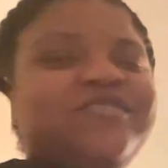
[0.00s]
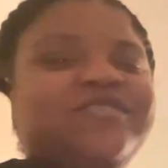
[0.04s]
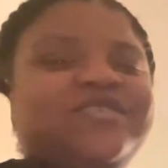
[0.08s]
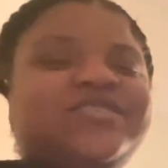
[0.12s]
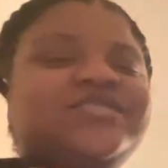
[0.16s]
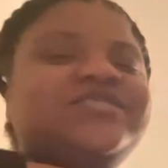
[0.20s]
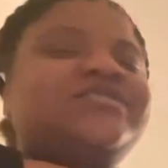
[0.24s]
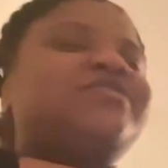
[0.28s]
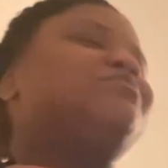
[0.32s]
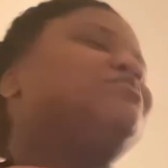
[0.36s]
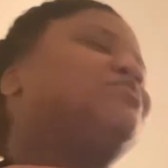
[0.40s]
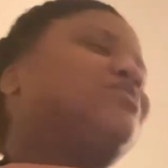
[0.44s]

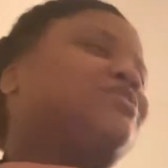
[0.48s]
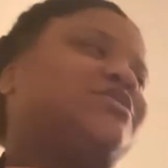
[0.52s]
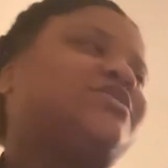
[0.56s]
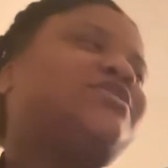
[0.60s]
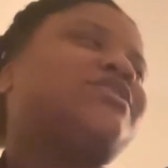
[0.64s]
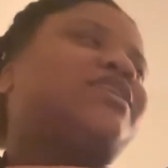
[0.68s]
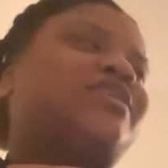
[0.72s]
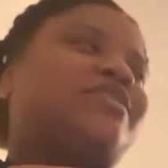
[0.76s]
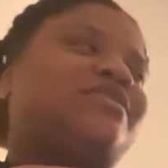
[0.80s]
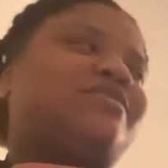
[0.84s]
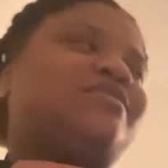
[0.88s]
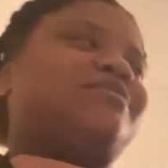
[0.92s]
because I'm
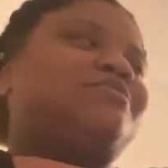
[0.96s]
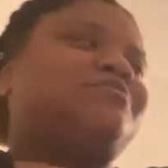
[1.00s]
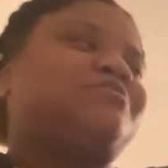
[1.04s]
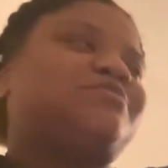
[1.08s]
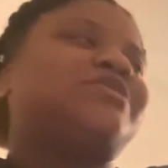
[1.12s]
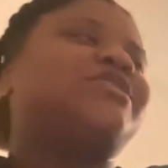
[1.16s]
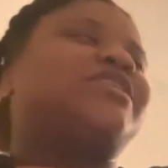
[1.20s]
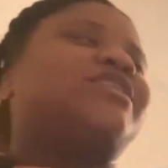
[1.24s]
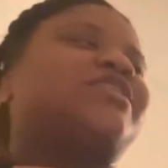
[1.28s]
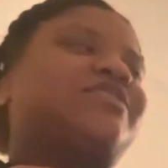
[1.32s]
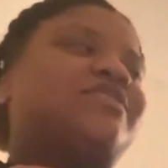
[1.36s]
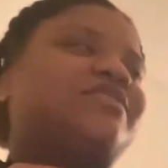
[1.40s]
trying to I'm
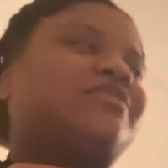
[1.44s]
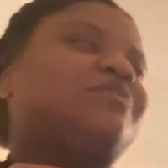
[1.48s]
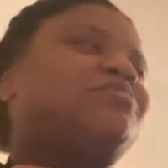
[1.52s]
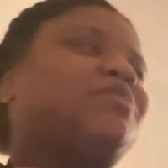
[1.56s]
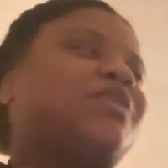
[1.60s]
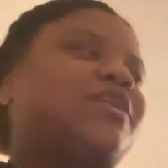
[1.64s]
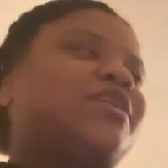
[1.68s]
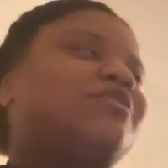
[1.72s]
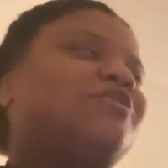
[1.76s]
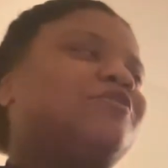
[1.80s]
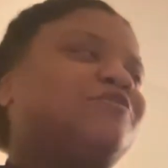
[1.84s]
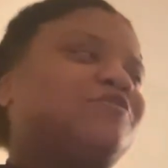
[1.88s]
trying to get the
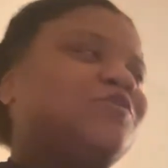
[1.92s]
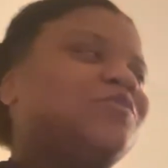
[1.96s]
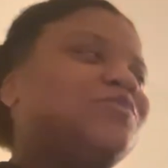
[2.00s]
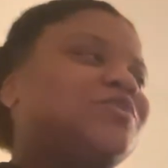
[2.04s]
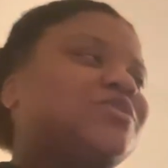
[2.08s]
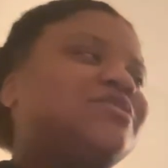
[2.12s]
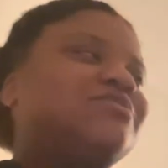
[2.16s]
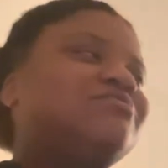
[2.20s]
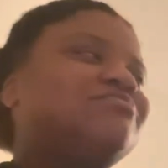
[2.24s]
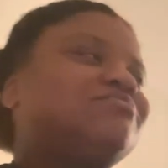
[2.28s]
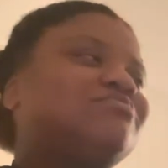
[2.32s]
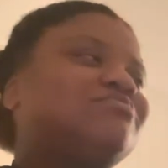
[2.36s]
pain over with.